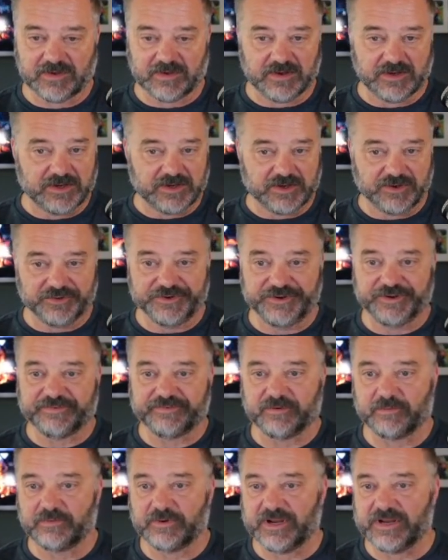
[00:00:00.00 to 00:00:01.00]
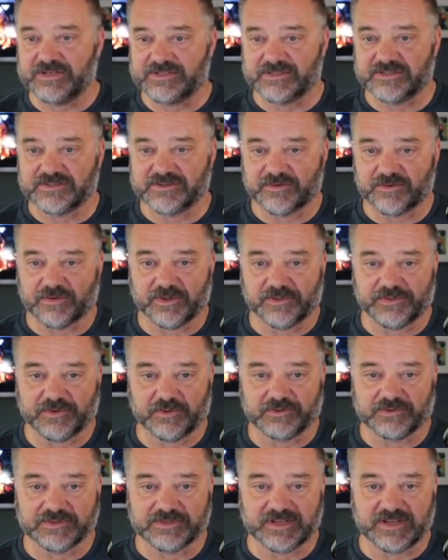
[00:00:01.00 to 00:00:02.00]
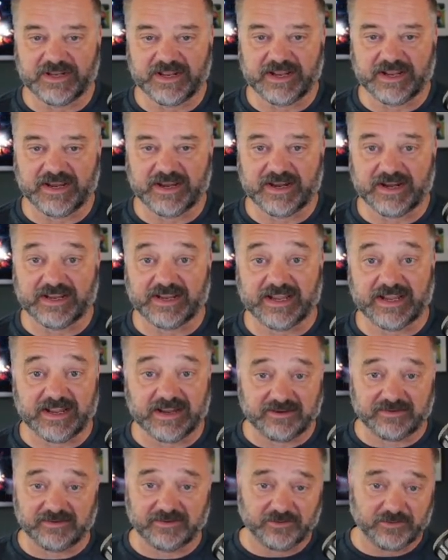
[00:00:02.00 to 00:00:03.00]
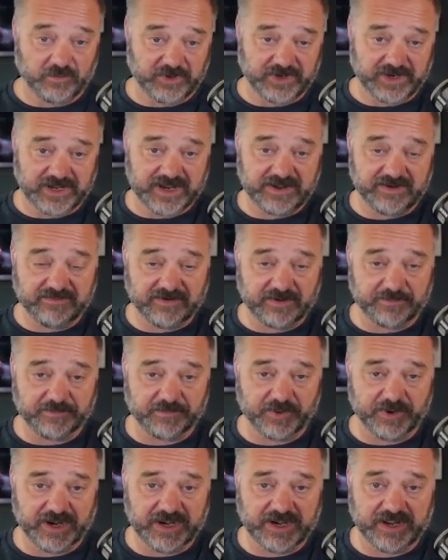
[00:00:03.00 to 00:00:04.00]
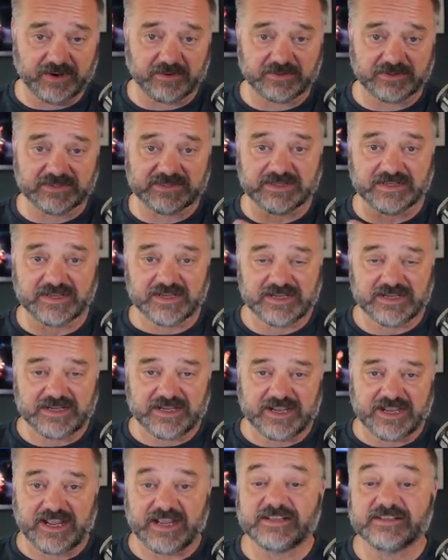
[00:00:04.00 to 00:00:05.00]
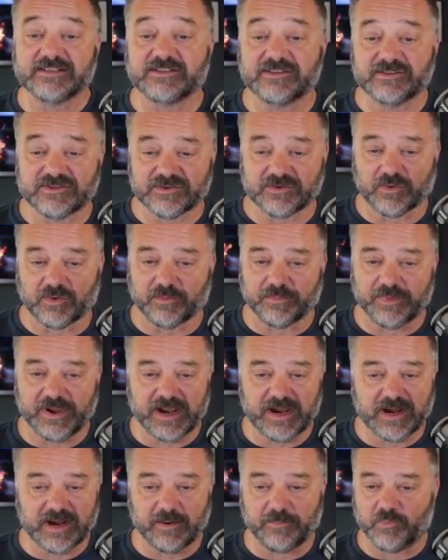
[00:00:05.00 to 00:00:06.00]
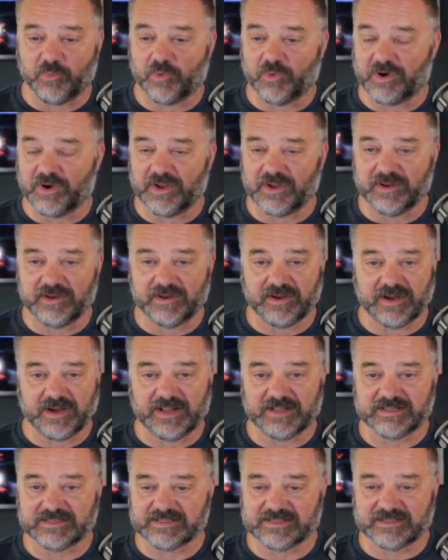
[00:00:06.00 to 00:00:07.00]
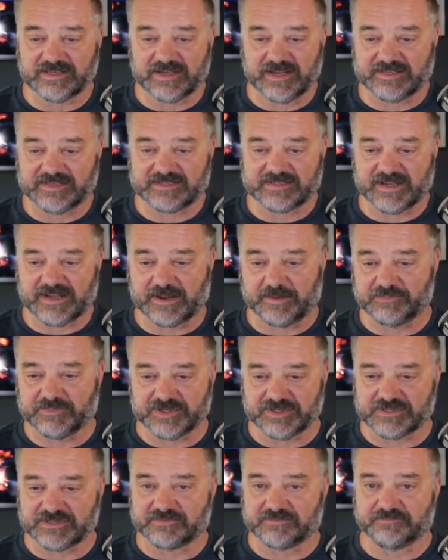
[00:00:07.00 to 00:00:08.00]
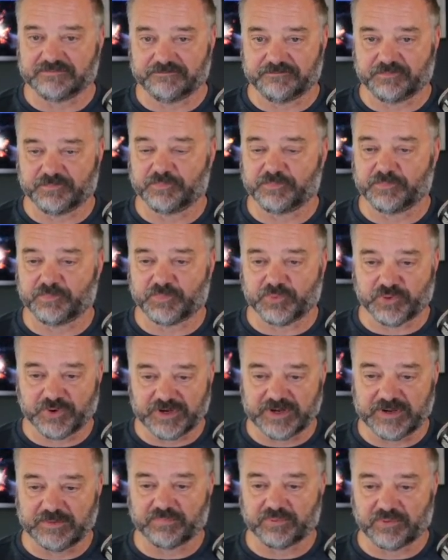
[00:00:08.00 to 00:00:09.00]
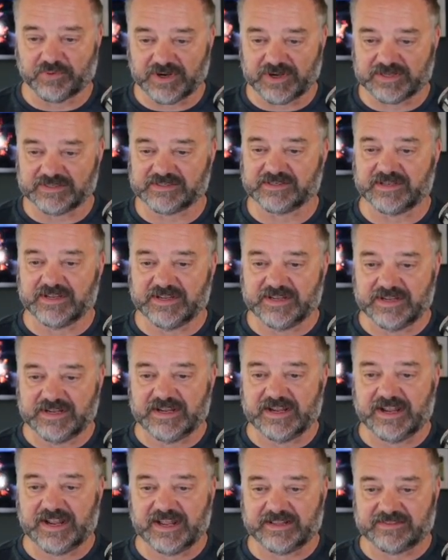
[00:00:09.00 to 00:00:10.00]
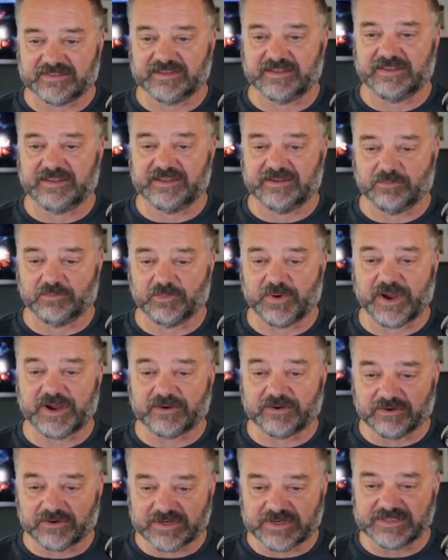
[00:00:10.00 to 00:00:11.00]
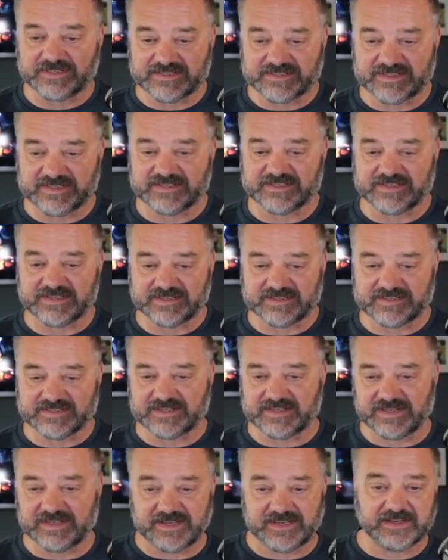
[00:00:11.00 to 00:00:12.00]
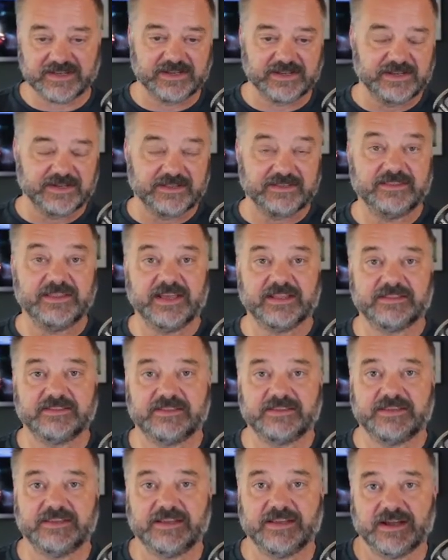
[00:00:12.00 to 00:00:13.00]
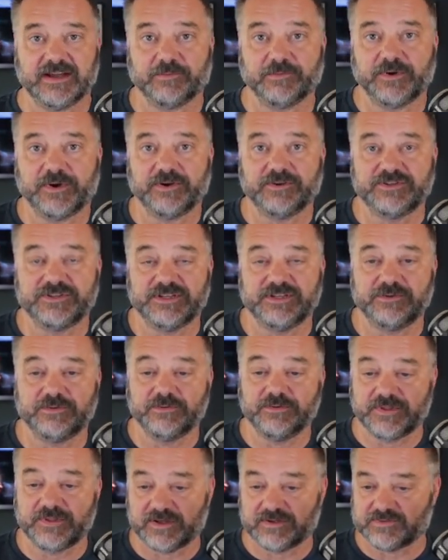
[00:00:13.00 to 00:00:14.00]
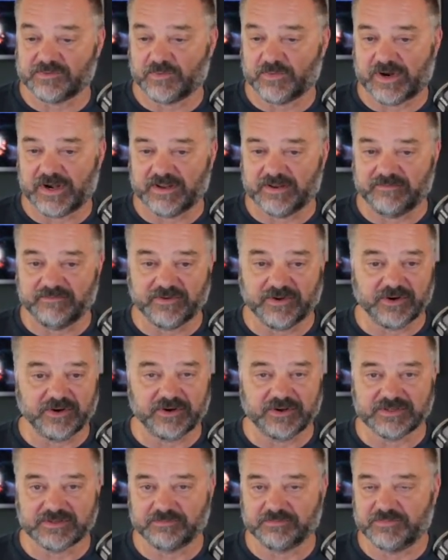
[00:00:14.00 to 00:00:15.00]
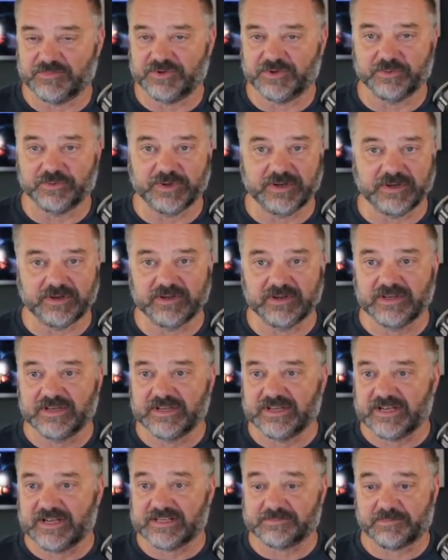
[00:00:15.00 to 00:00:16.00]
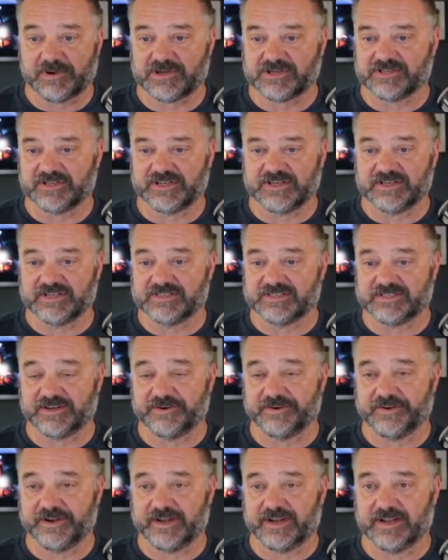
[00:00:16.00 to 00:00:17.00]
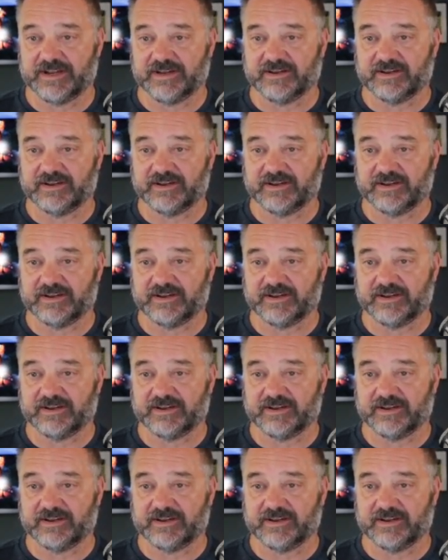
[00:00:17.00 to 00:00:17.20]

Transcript: your different ranges throughout the course of the day. And again, the one I have up right now is the solar backup one, and it's I'm just pretty impressed at the regular consistency that the Renogy 2000 watt inverter is doing, especially considering it